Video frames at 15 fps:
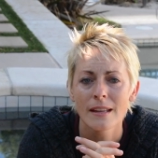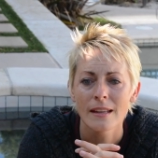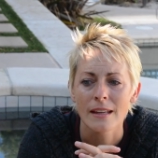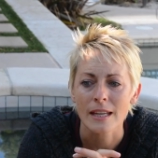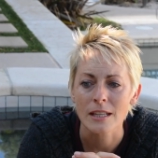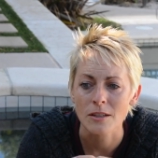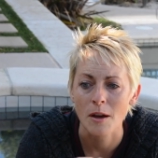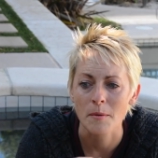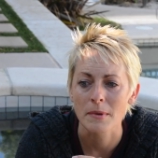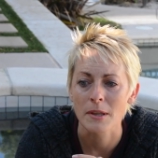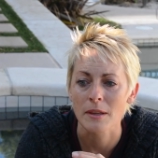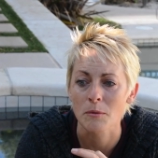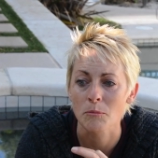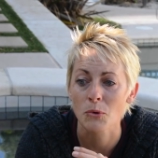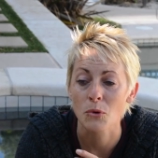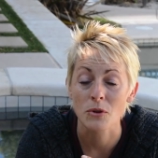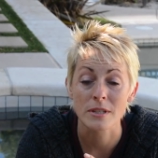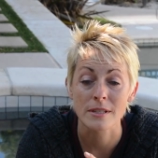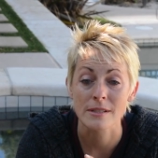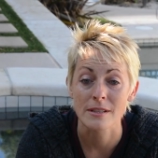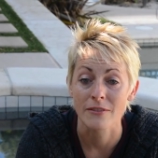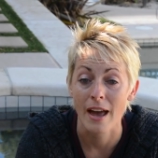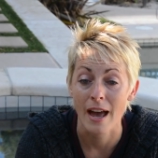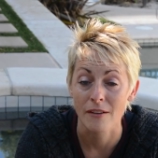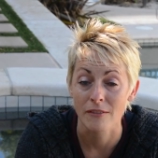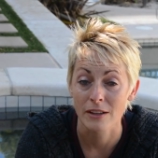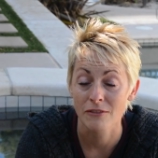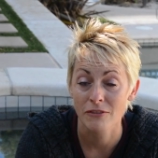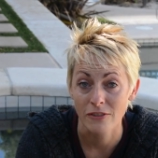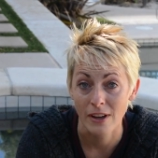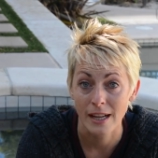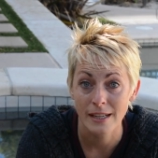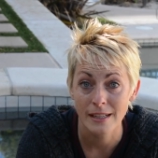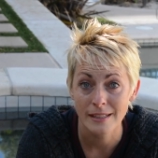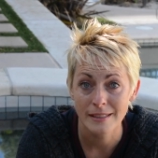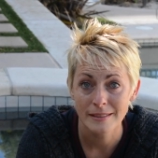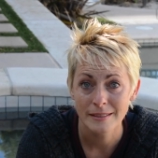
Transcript: He taught me the importance of having fun.